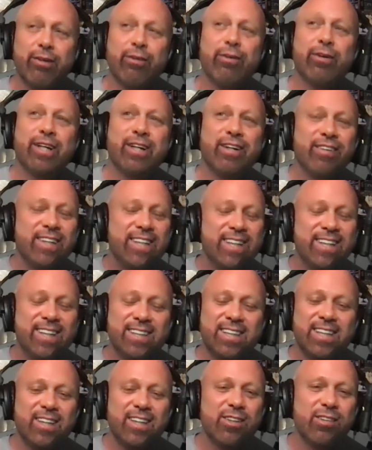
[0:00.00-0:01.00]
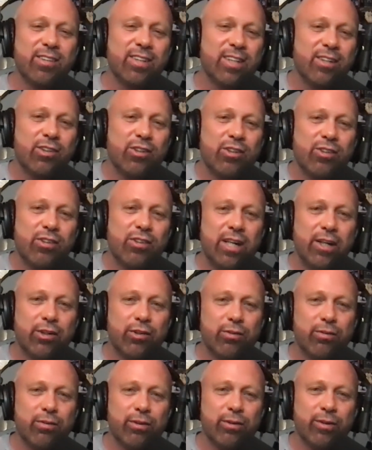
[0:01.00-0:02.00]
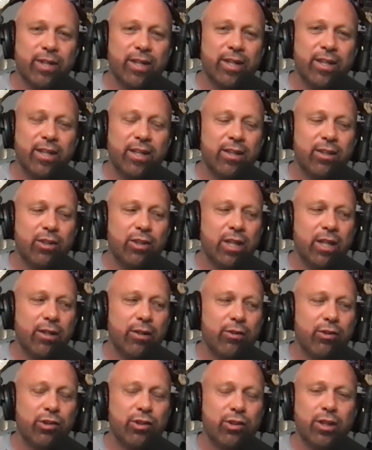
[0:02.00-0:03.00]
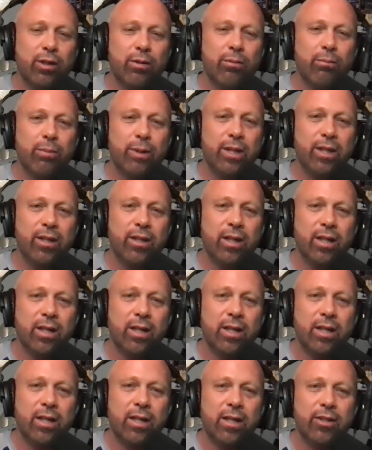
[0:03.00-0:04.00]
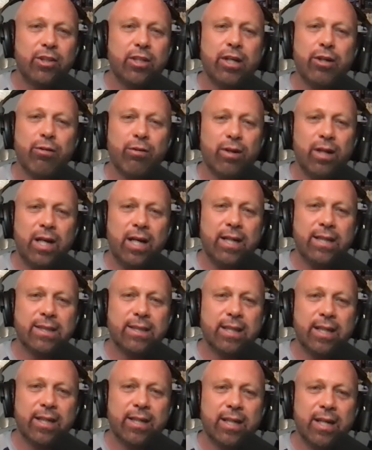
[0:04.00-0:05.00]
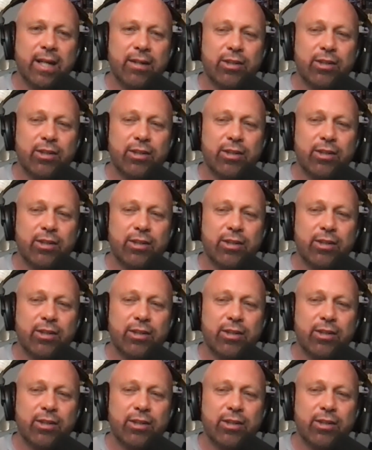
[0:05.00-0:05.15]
whatever, it's it's, it's just not true and, and and shouldn't be generalized like that.